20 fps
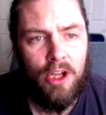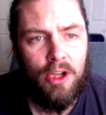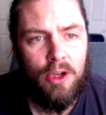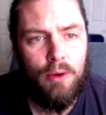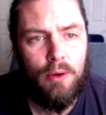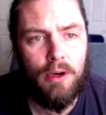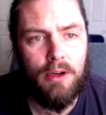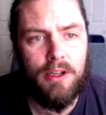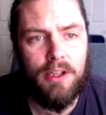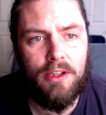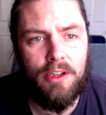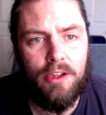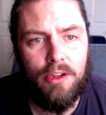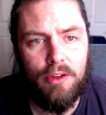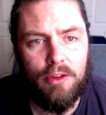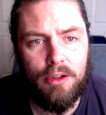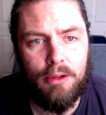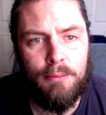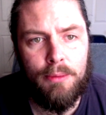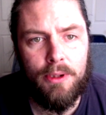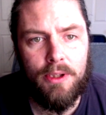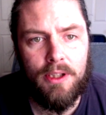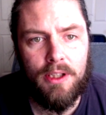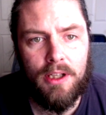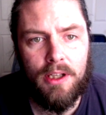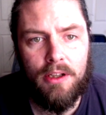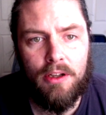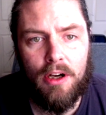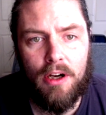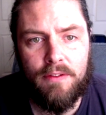who are incurably
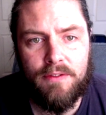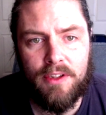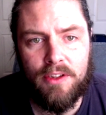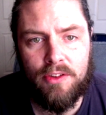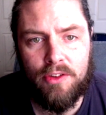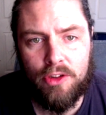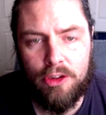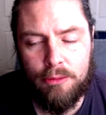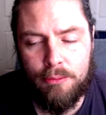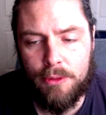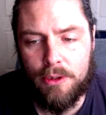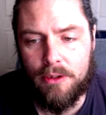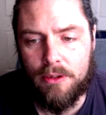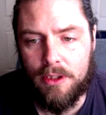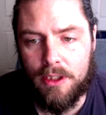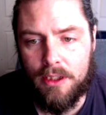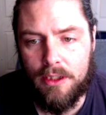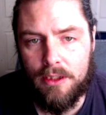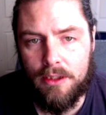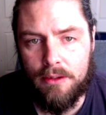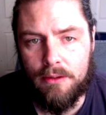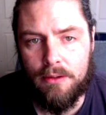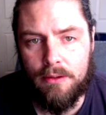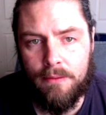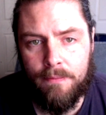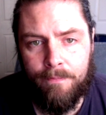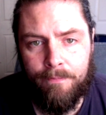and often terminally ill.